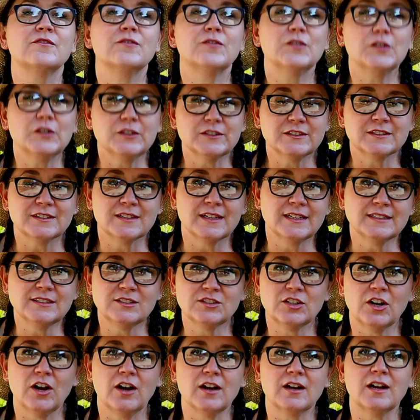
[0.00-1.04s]
First,
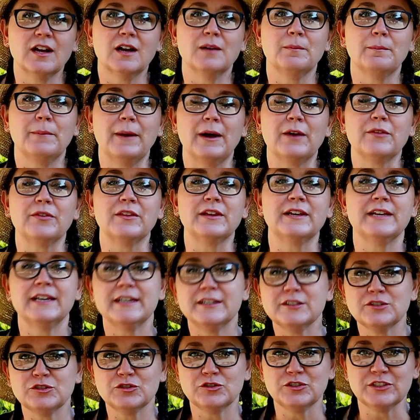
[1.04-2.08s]
let's talk about the
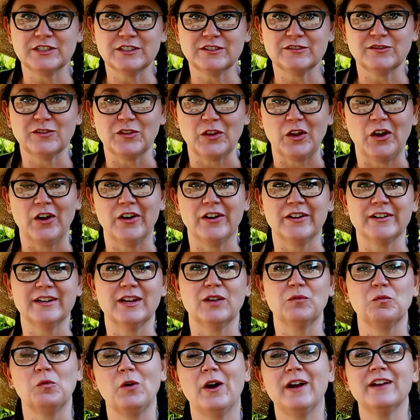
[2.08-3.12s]
history of lawn
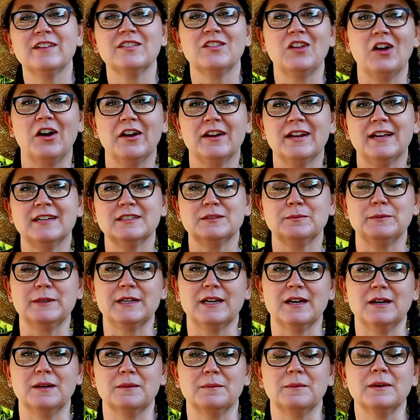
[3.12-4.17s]
and why lawn has
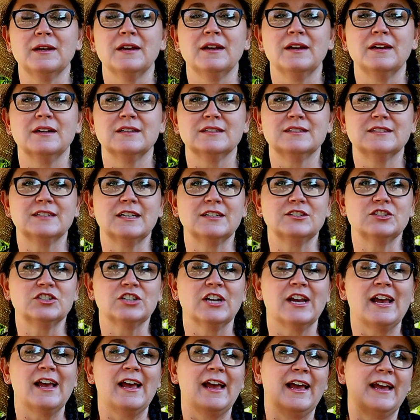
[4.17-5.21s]
become such
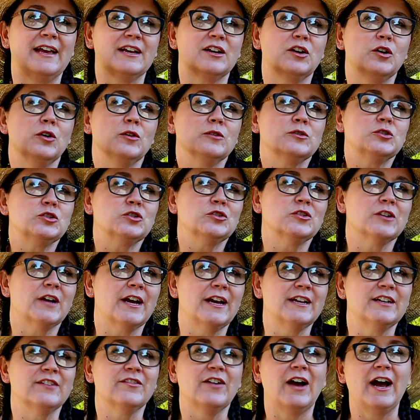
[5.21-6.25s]
a cultural
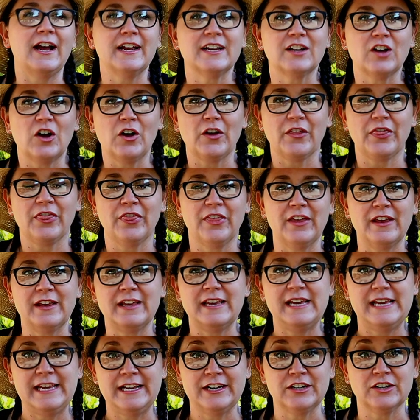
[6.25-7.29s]
kind of icon
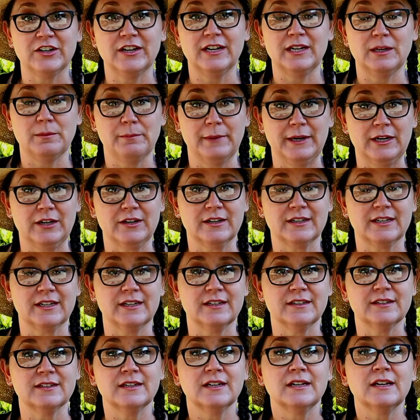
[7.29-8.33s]
thing here in
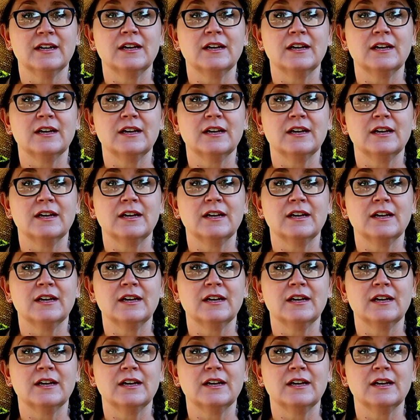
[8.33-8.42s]
America.